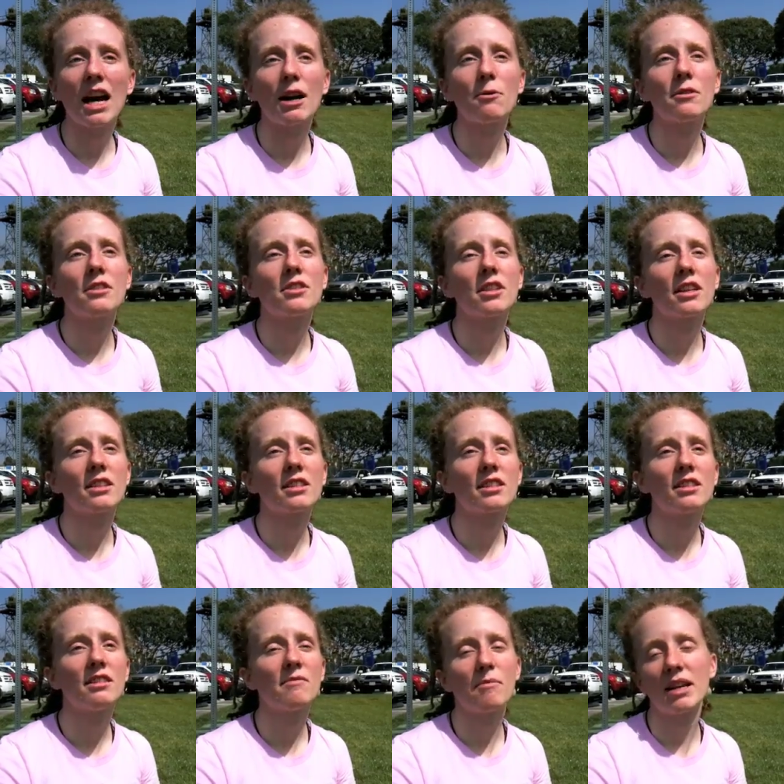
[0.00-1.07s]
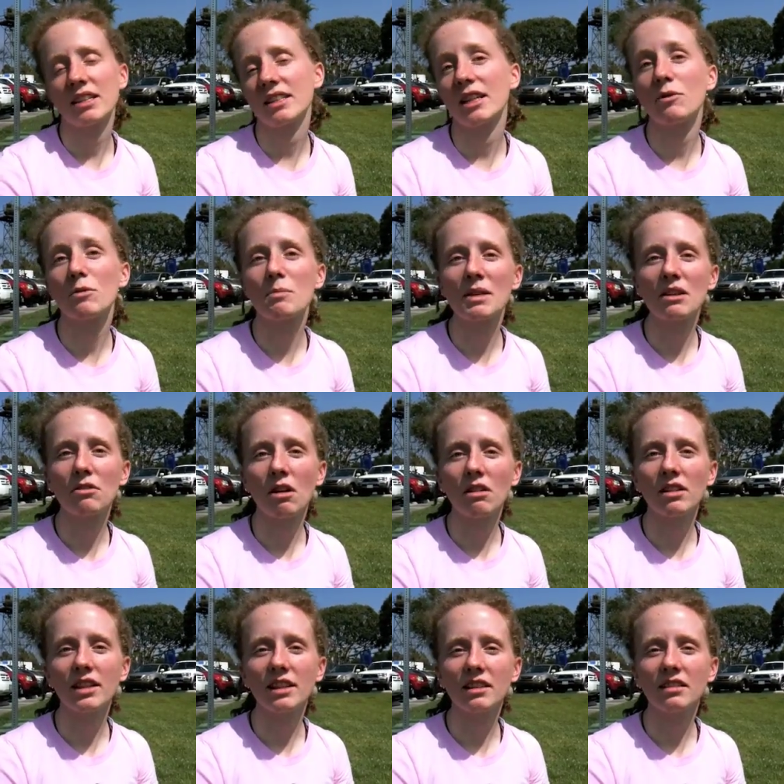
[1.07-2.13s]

I would just, my skin would be crawling,